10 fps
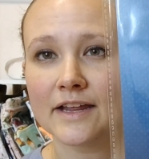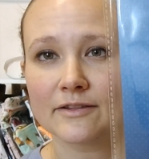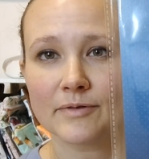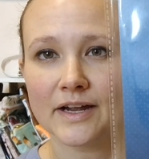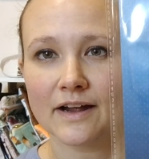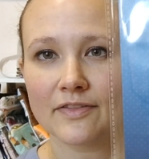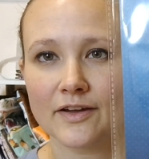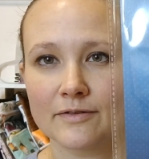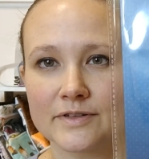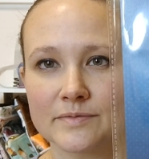either way, I
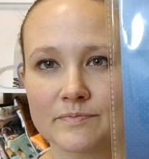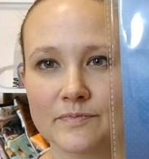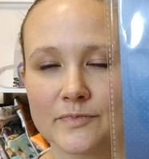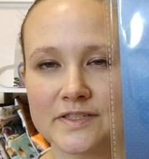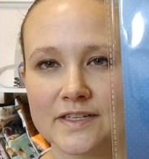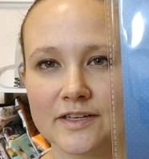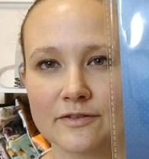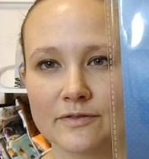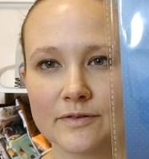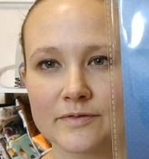thought it was
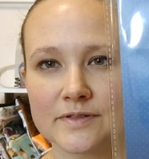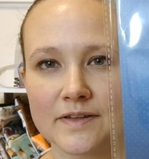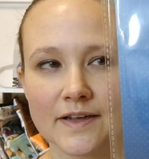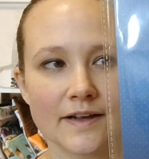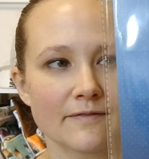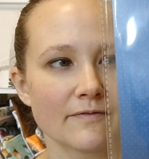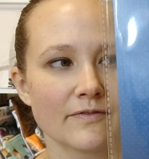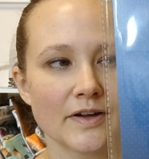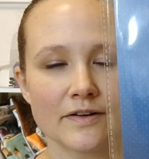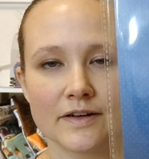cute. It was like
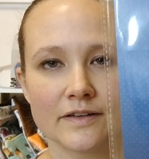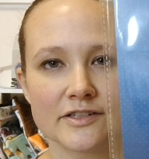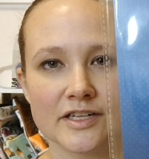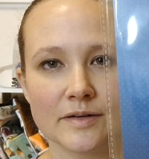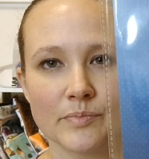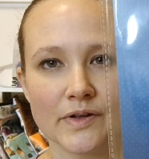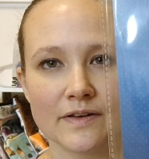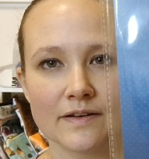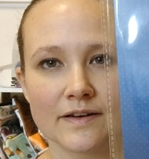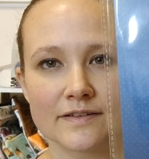very cheap,
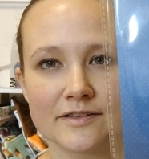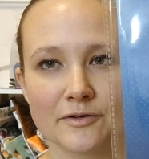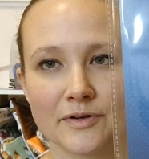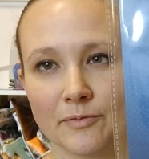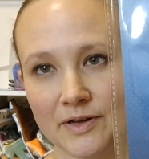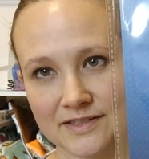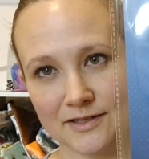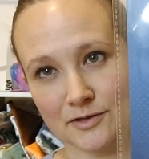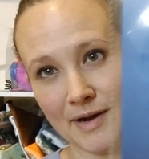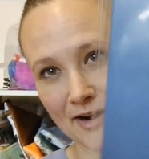and so it went
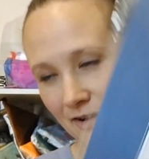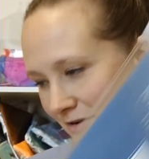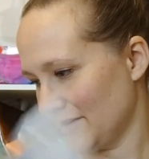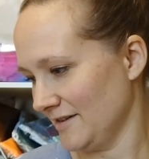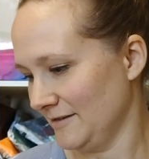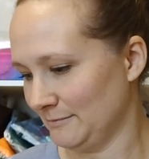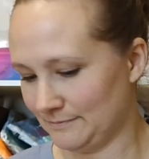into my cart.